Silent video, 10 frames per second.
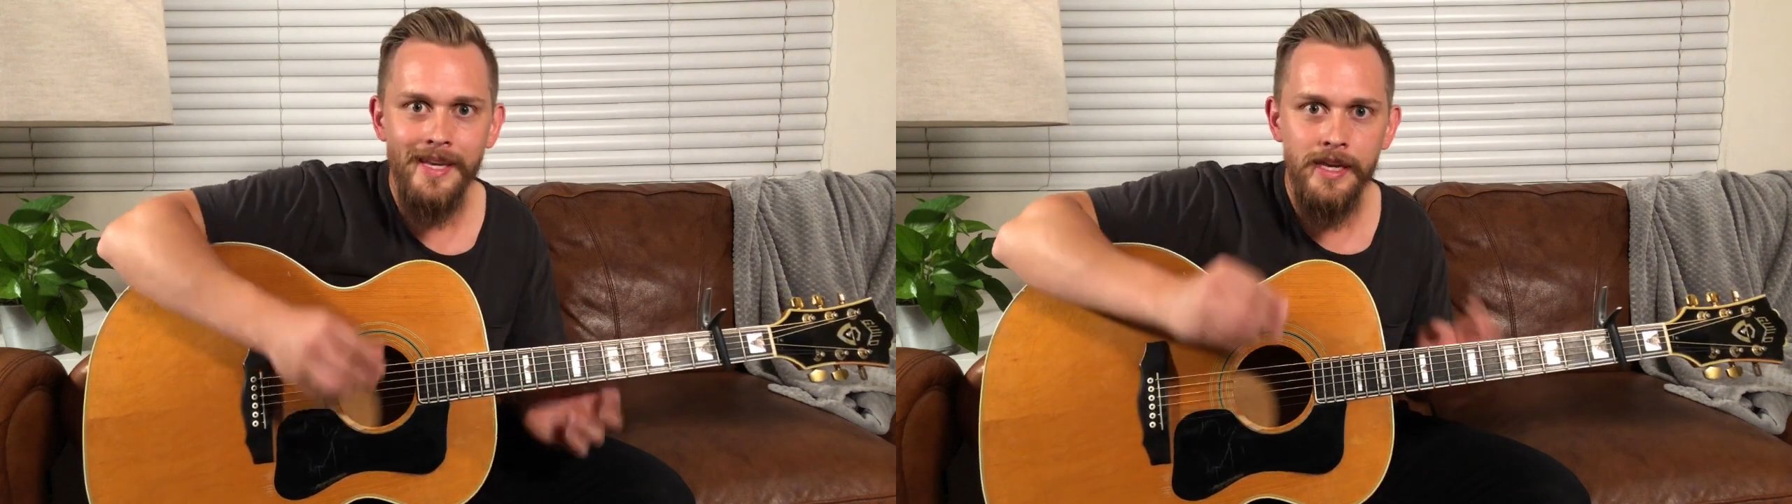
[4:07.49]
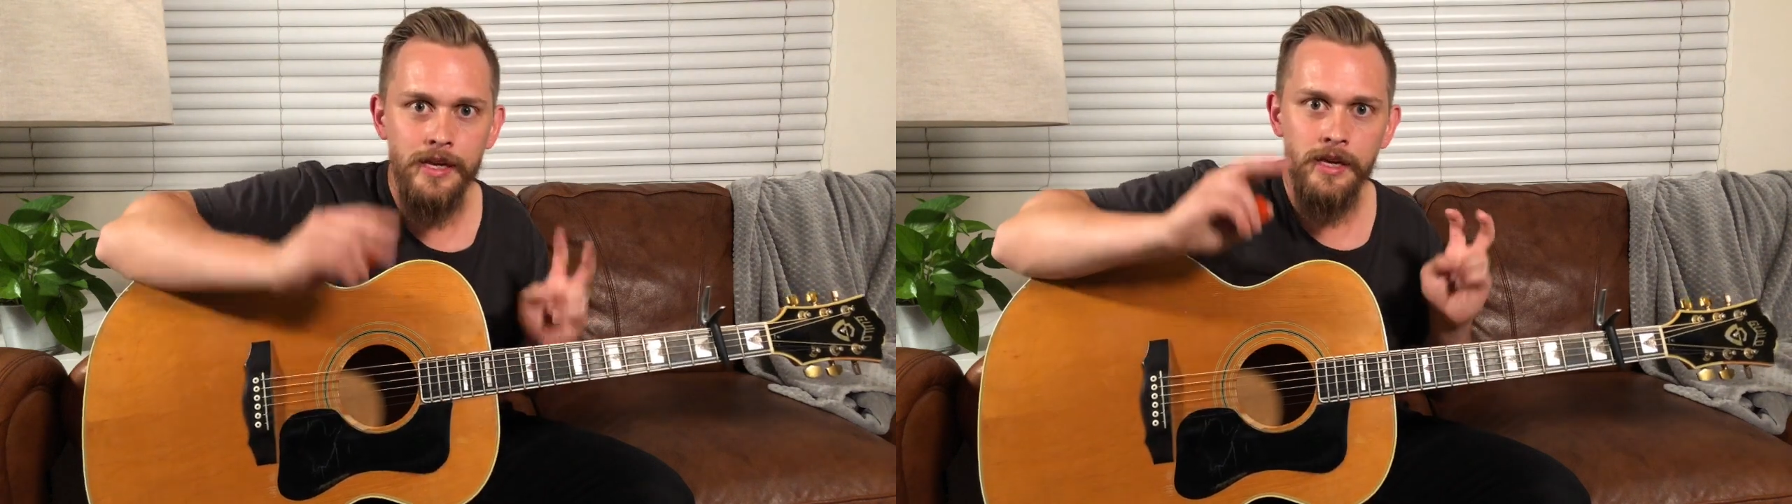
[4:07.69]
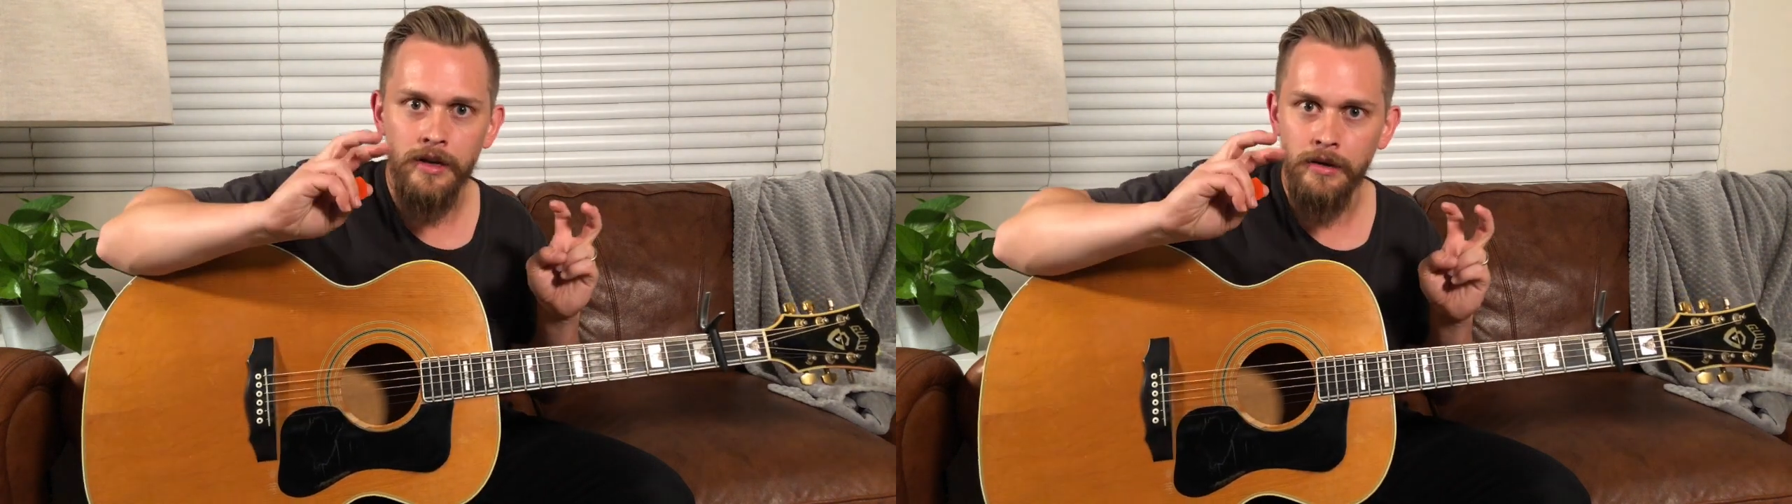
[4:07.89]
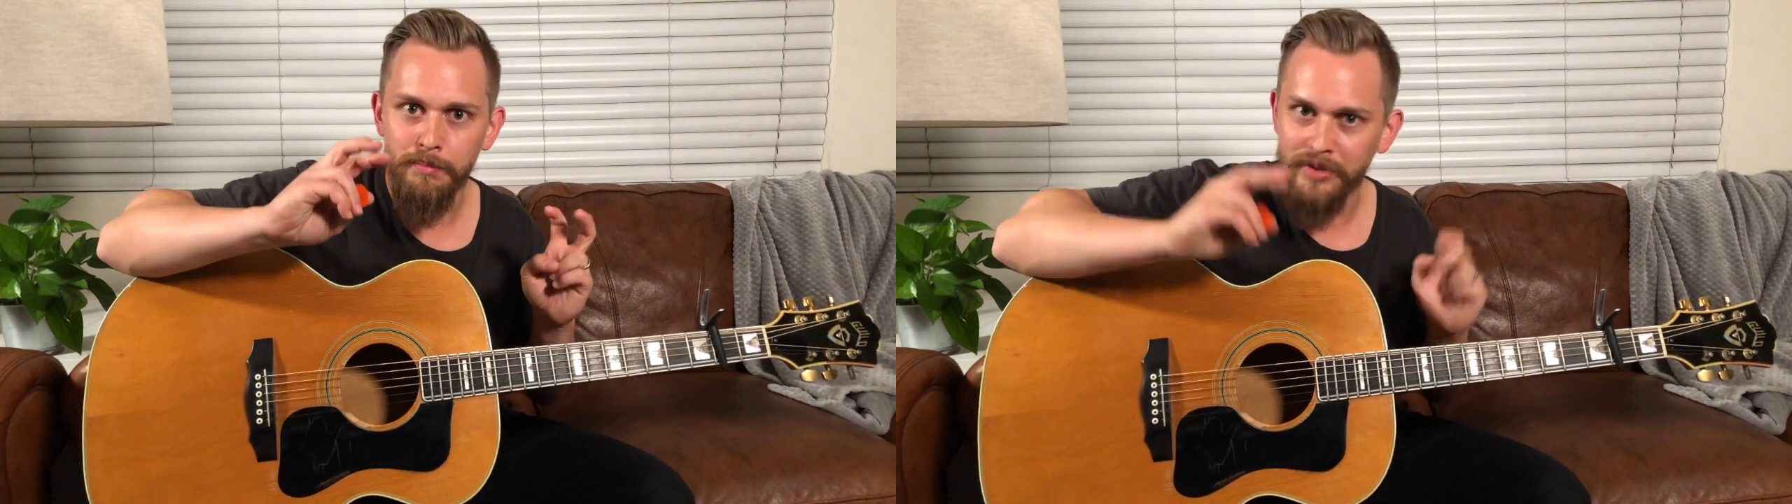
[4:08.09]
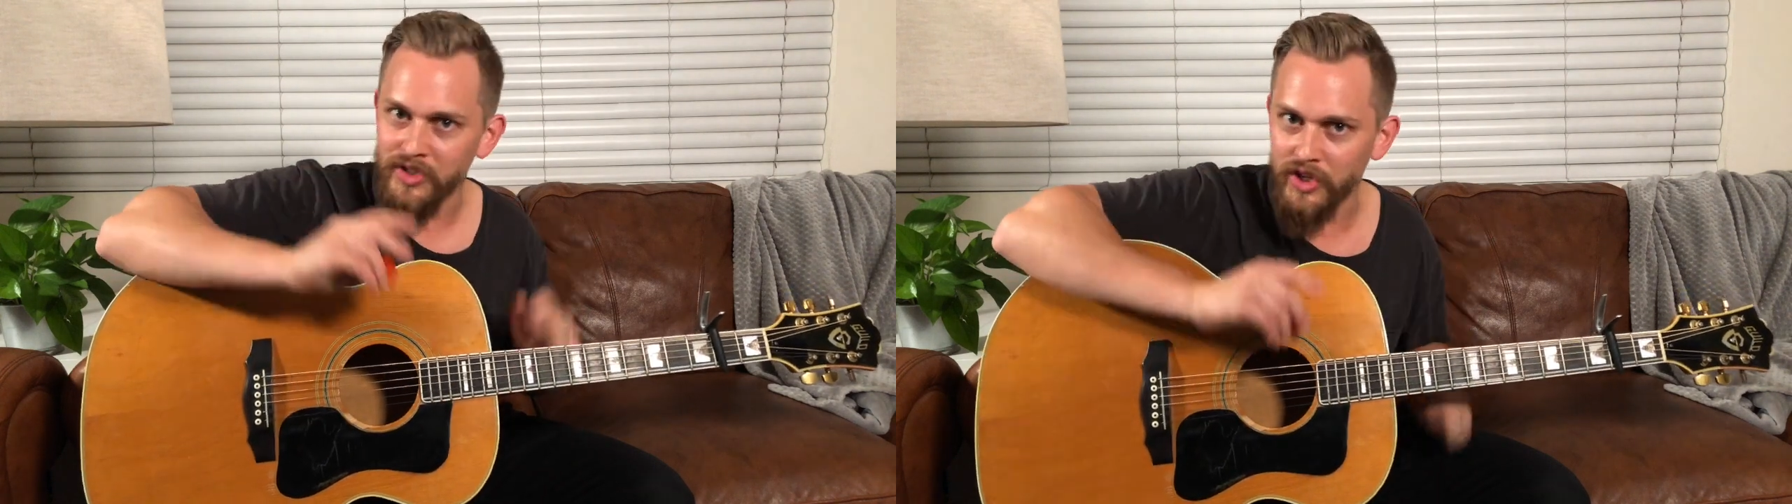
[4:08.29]
E
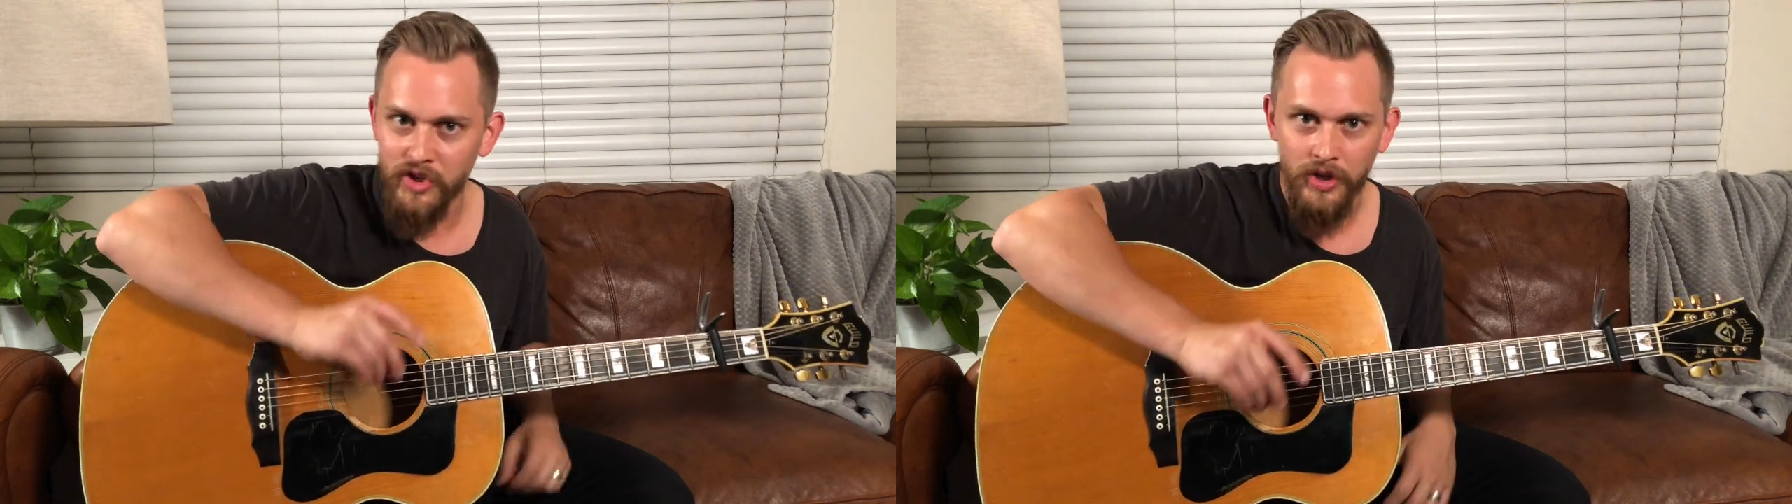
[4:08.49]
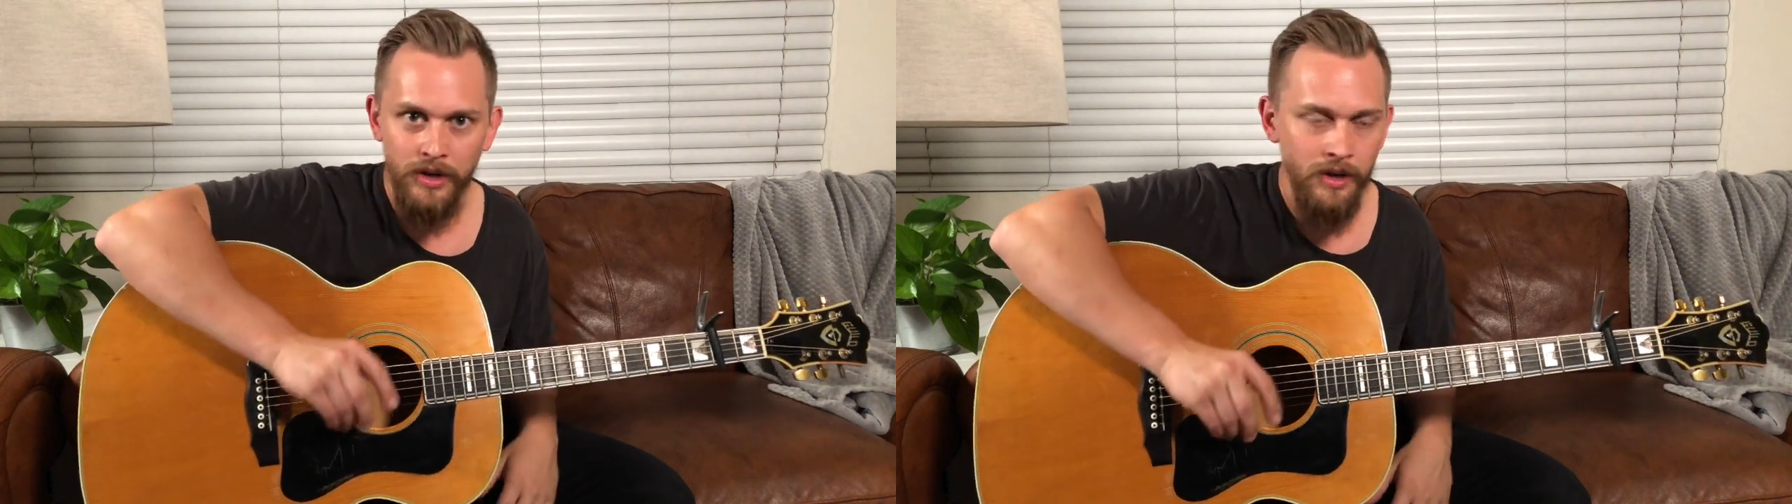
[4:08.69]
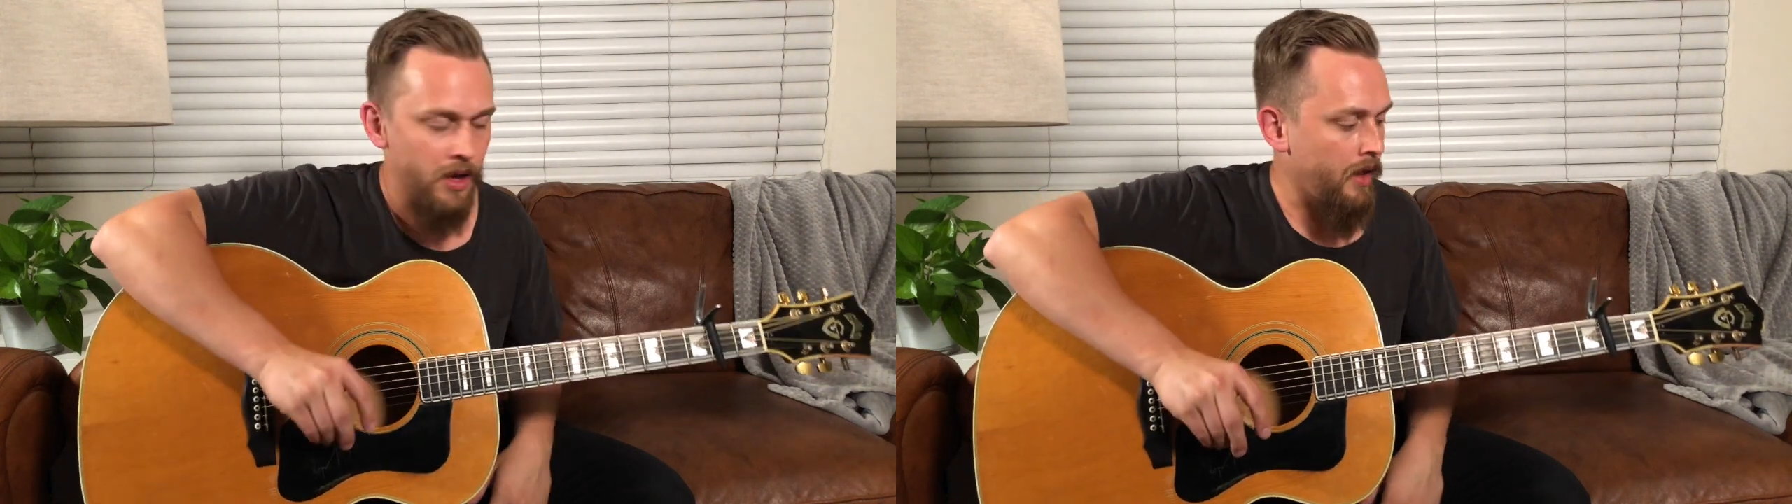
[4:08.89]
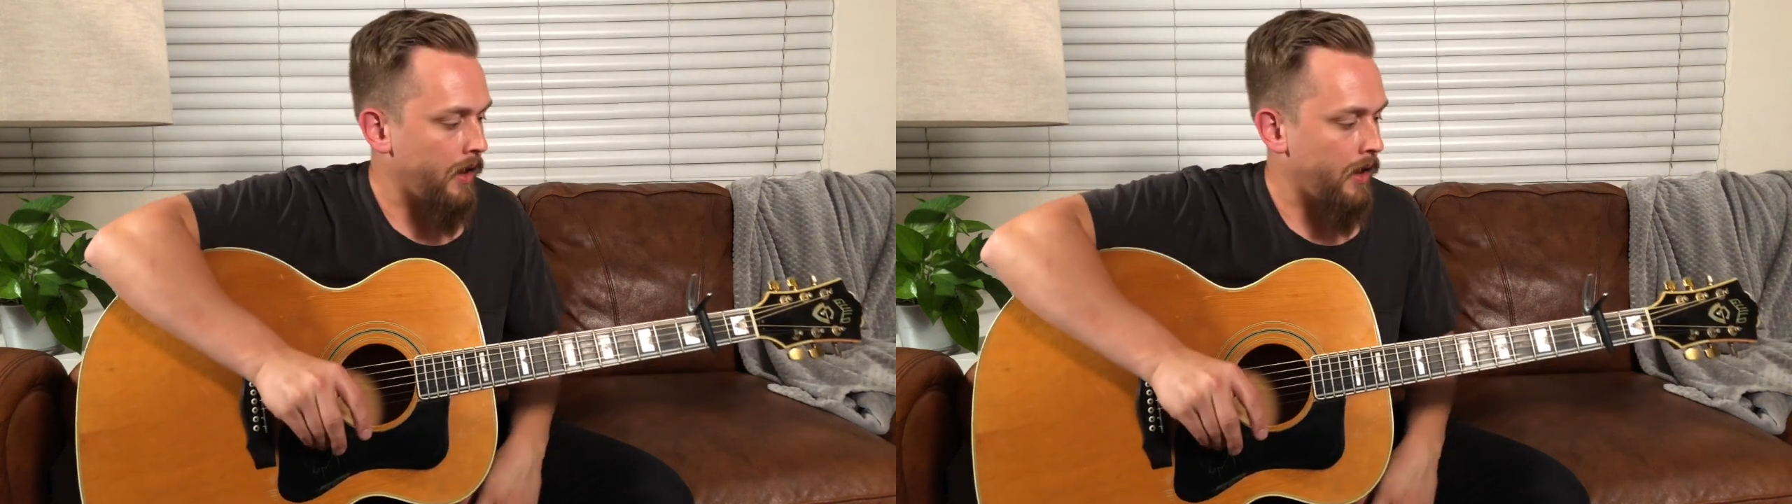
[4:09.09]
position.